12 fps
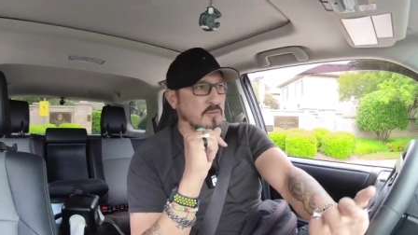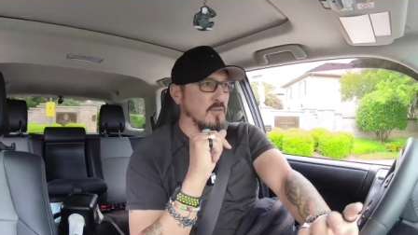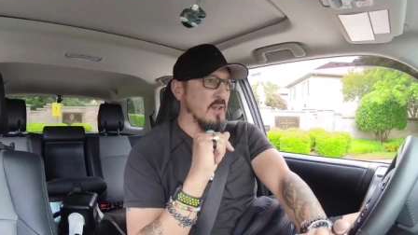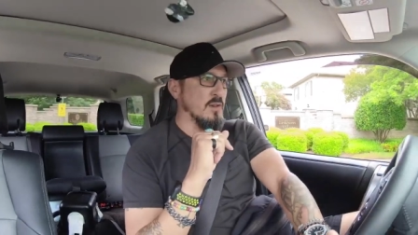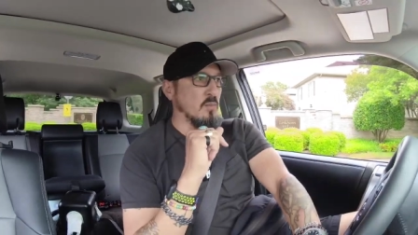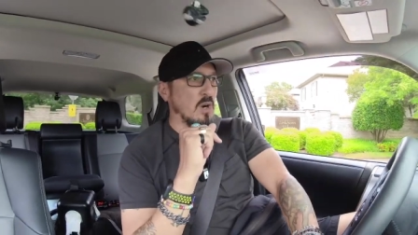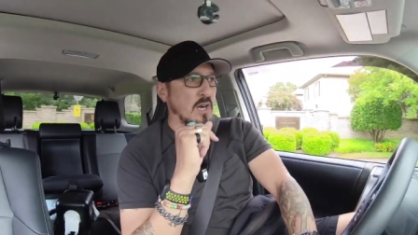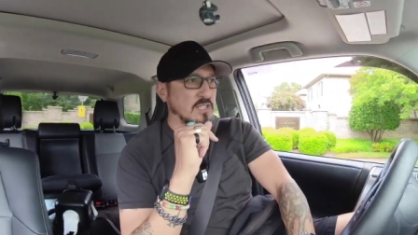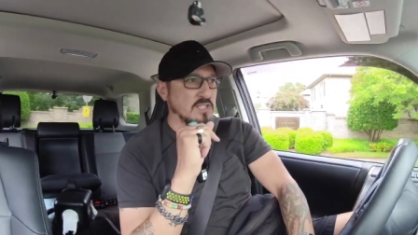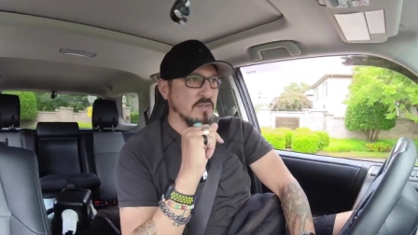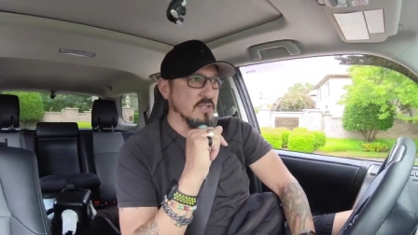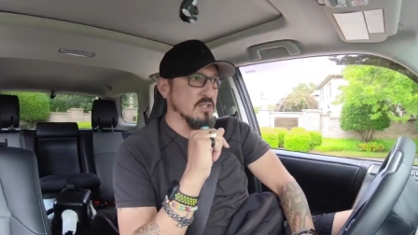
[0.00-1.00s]
a flood
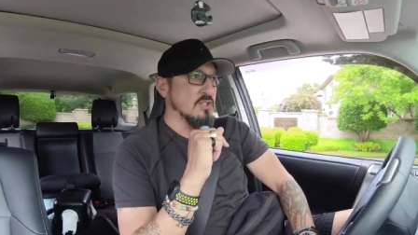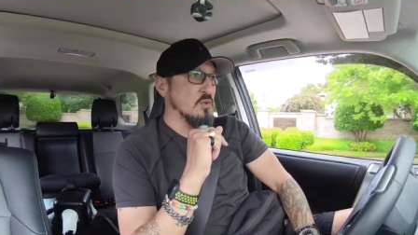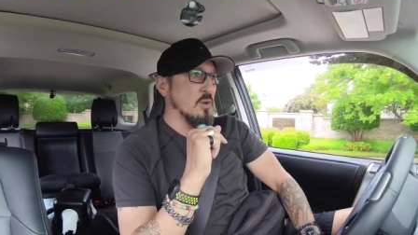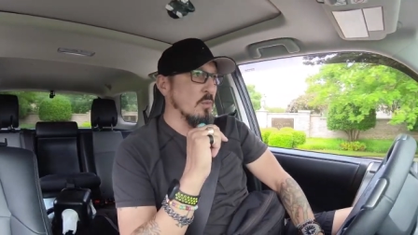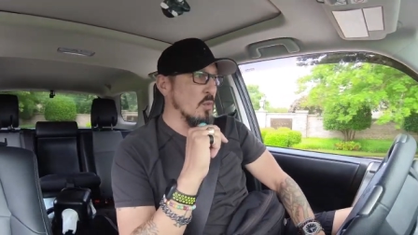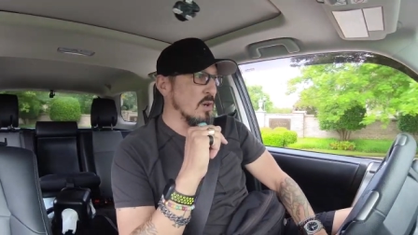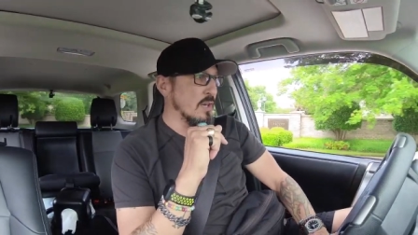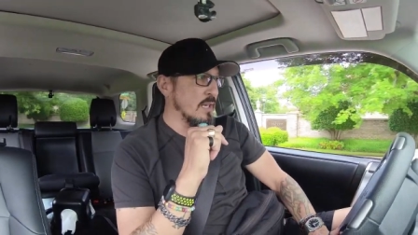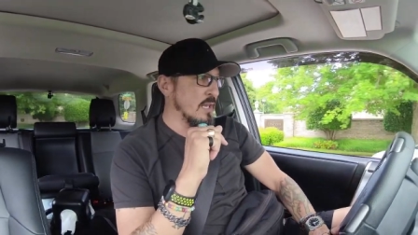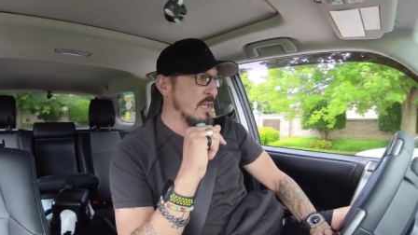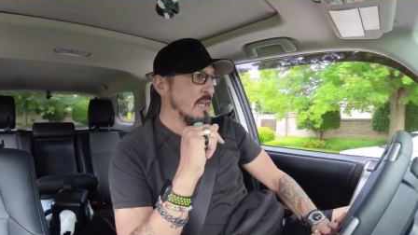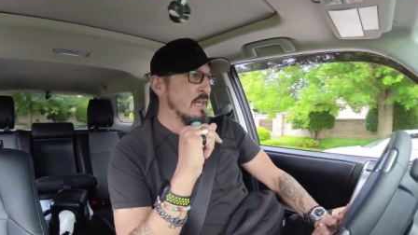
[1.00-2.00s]
watch, severe storm
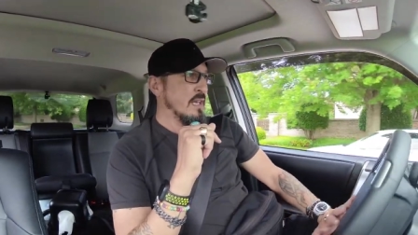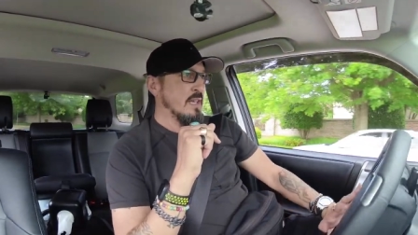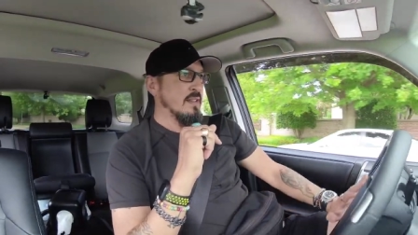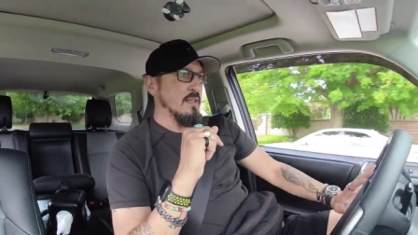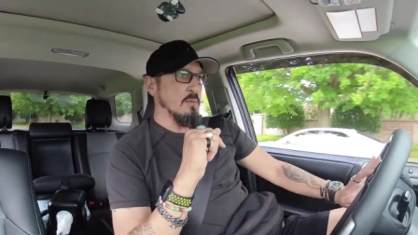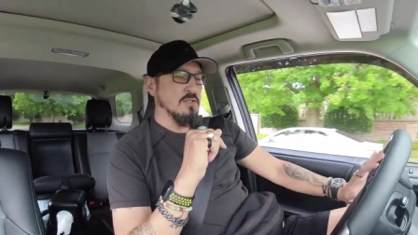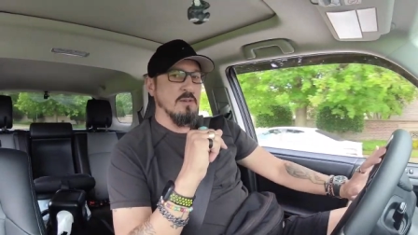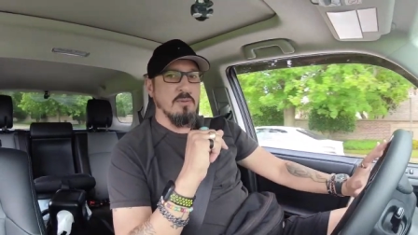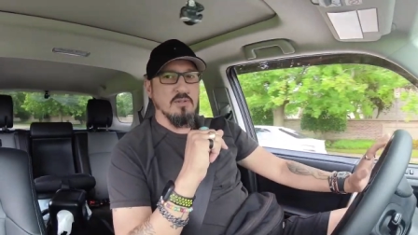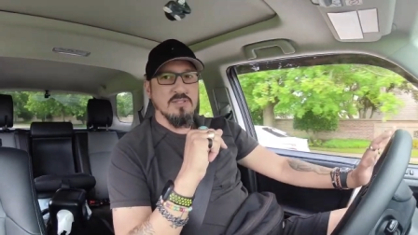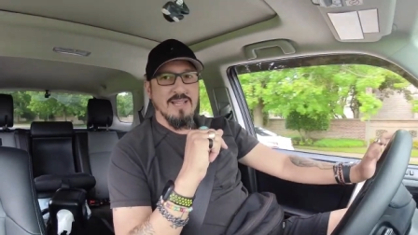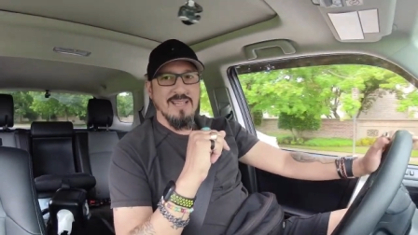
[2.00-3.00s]
warning that was
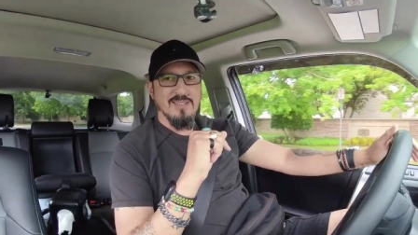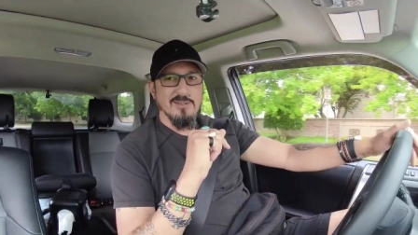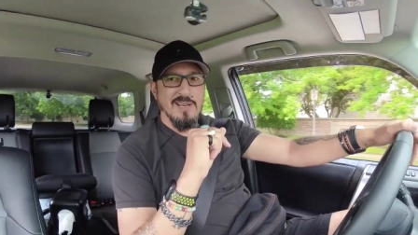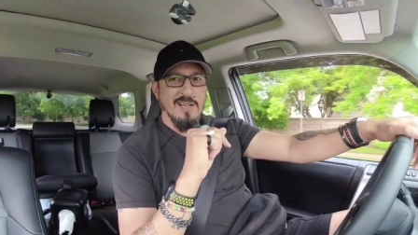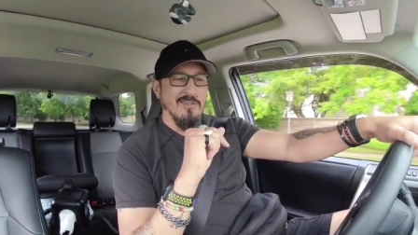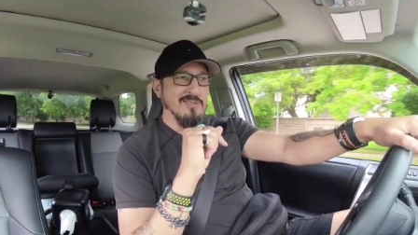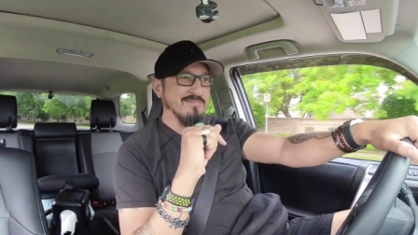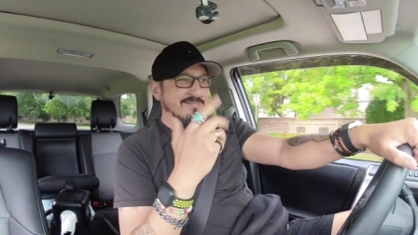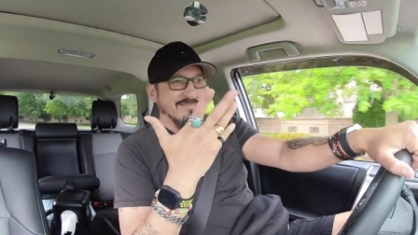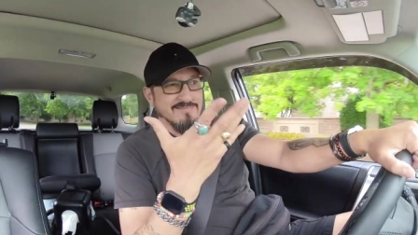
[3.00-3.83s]
supposed to hit around,